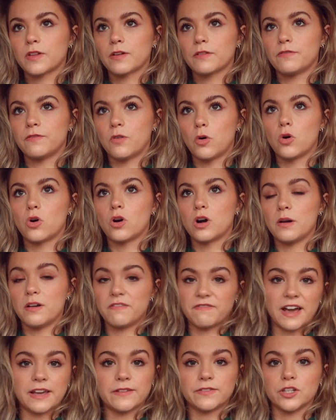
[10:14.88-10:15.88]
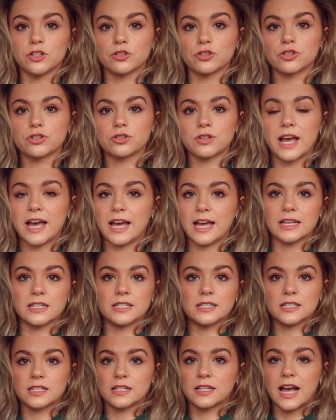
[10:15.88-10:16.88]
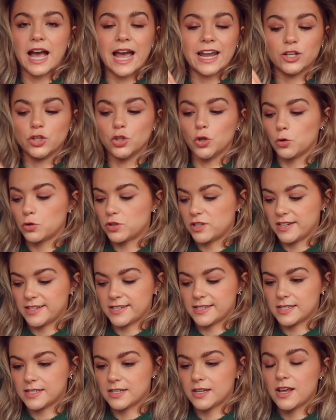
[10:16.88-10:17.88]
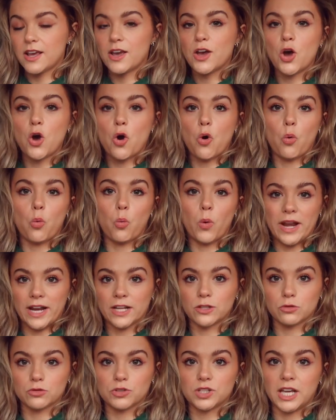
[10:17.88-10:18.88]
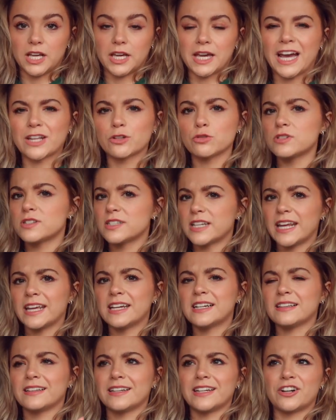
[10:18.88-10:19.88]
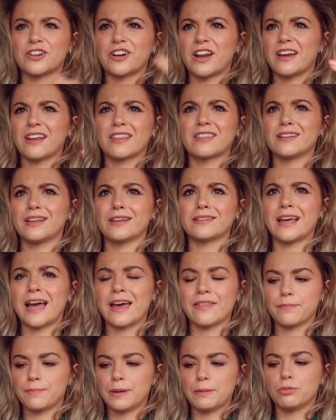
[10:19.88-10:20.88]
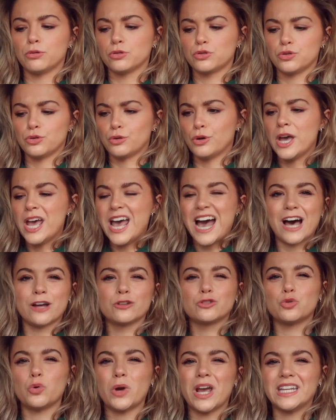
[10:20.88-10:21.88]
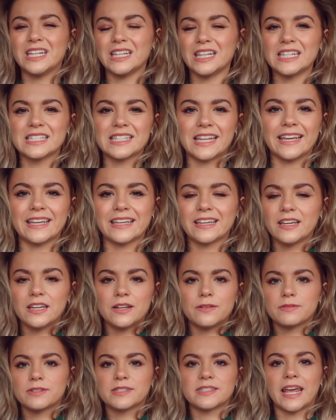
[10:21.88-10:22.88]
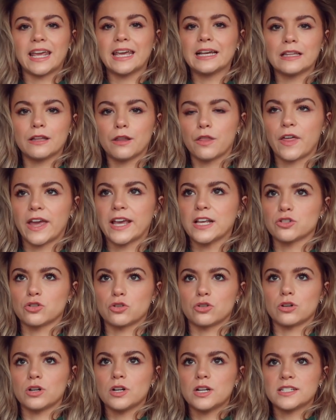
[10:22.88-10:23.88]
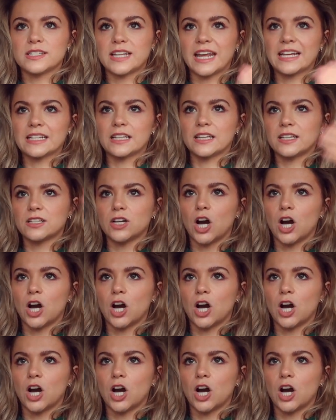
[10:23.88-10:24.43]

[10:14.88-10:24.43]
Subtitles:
for 5 years, and I notice when I don't take it. I don't cycle it or anything like that people do. I don't do any of these like cycling things or cycling